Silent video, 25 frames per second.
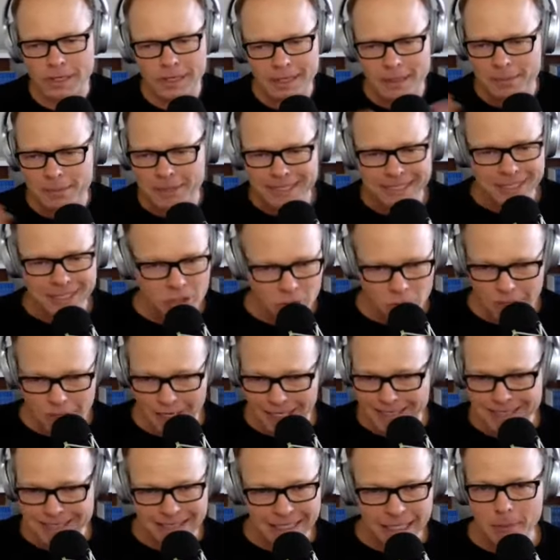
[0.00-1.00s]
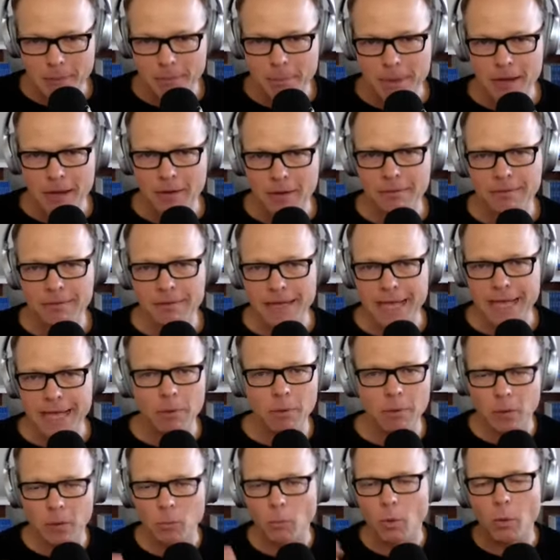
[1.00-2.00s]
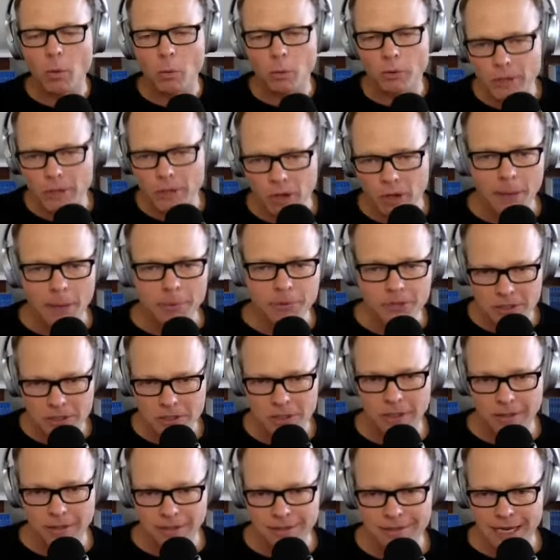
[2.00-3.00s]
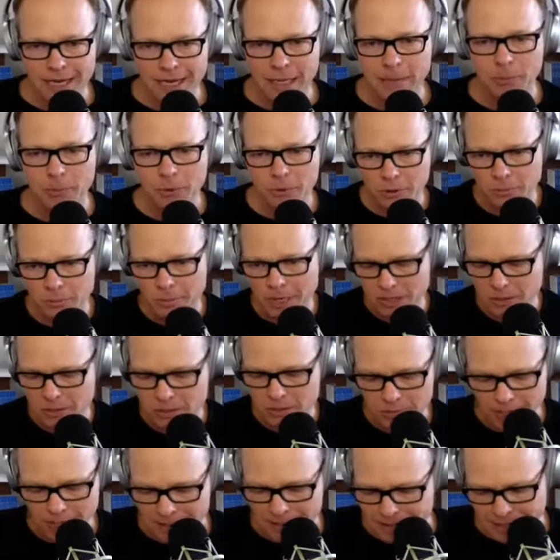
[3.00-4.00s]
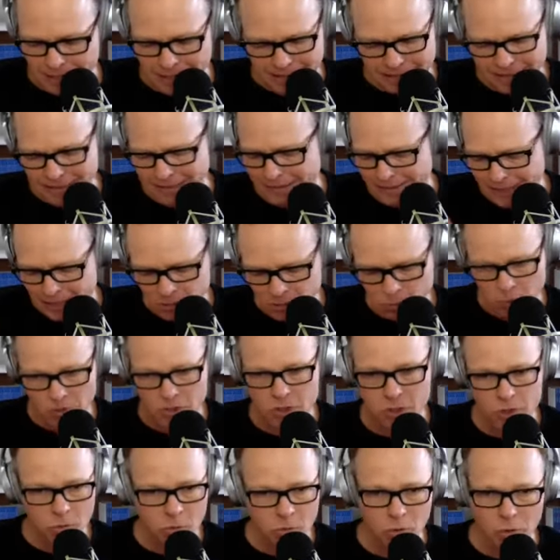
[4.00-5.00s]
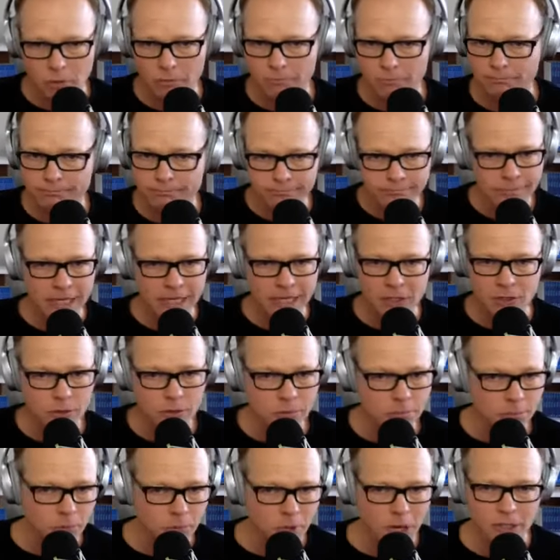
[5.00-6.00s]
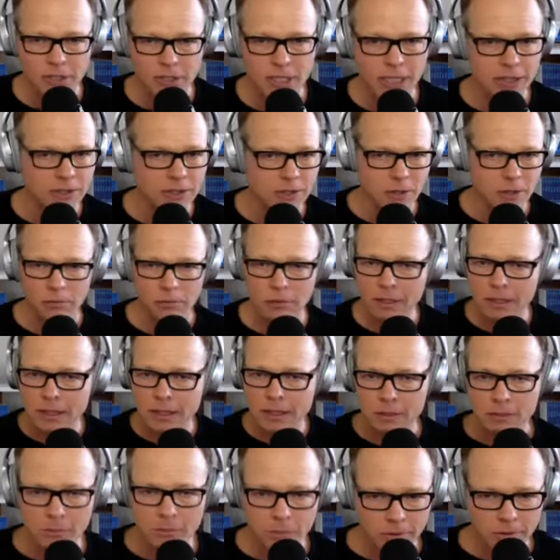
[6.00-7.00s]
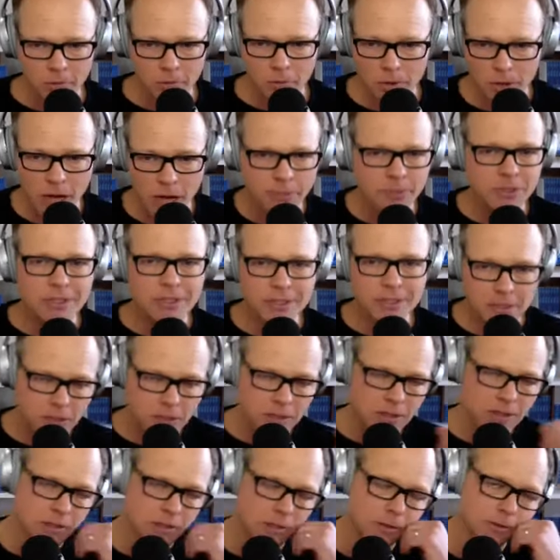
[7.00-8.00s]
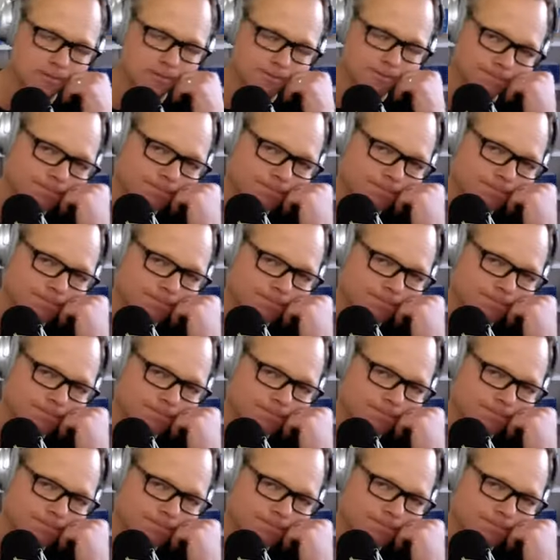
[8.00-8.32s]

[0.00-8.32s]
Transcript: i mean did you guys think about that like what were the options on the table you mentioned 2019 this was your major project so what, what options did you consider